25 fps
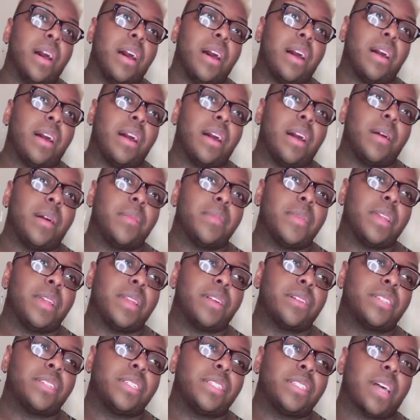You
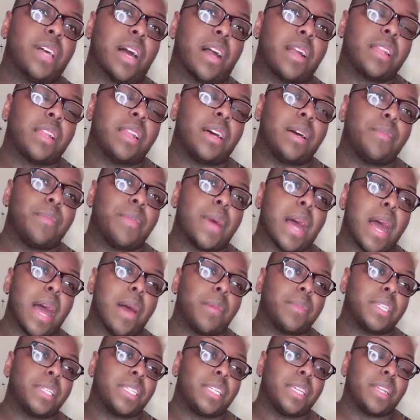know, she talking to her
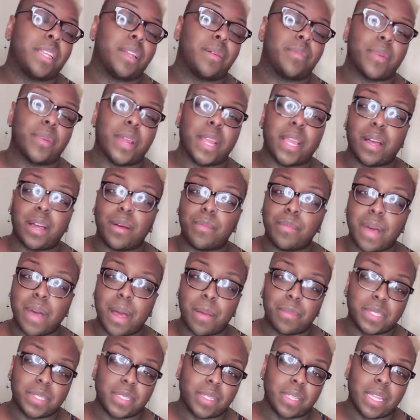mama. She ended up bringing her
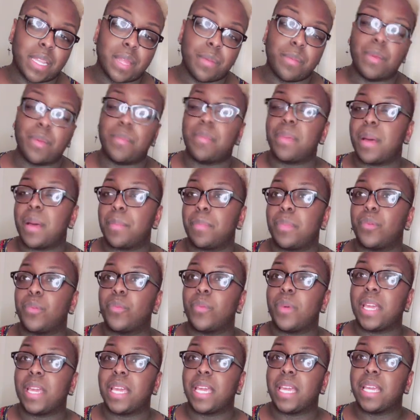mama some lemon pepper
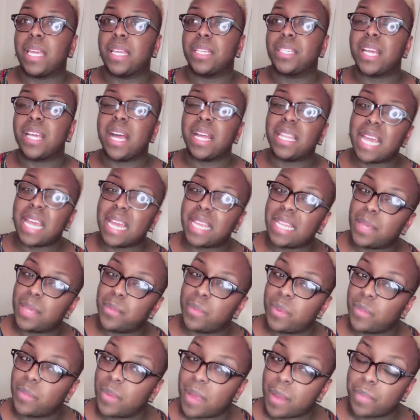wings. Y'all like
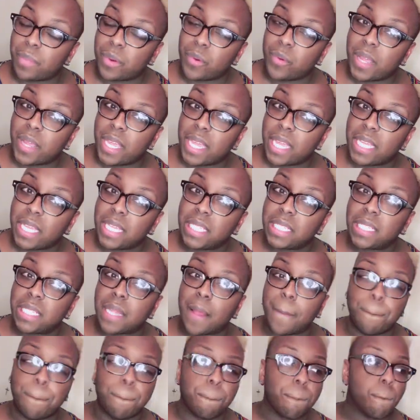lemon pepper wings?
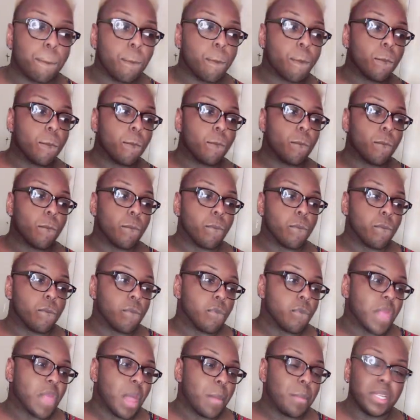
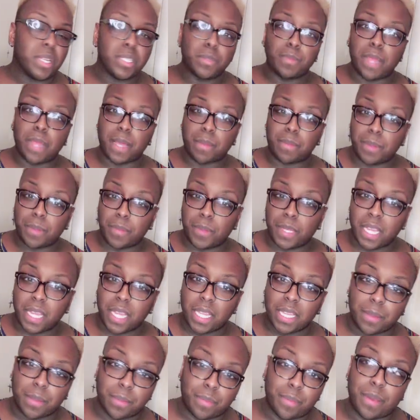Most black people
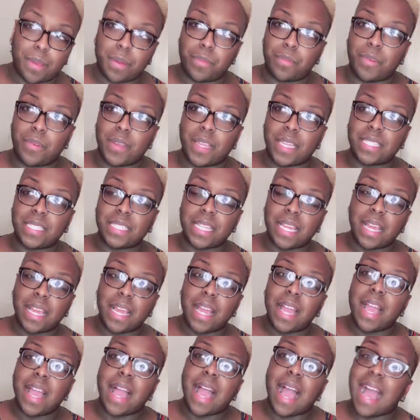love lemon pepper wings.
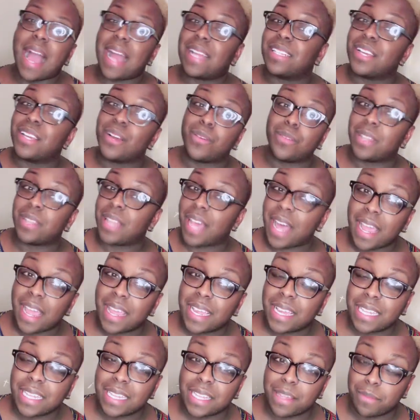I don't
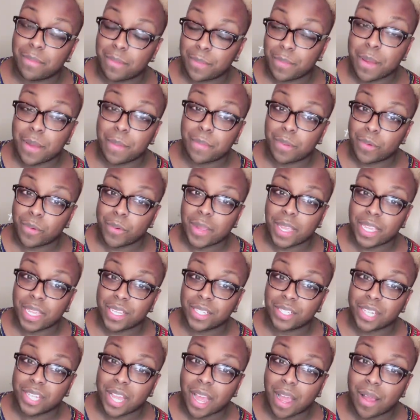like lemon pepper
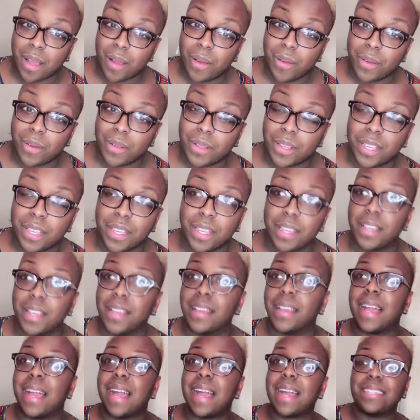wings, y'all.
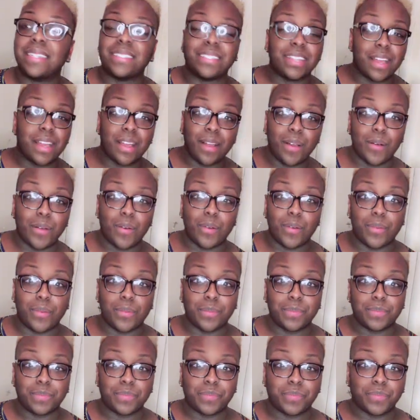I
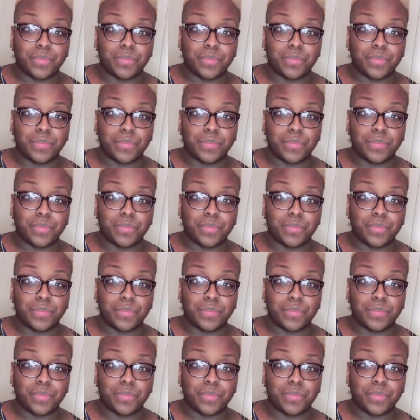don't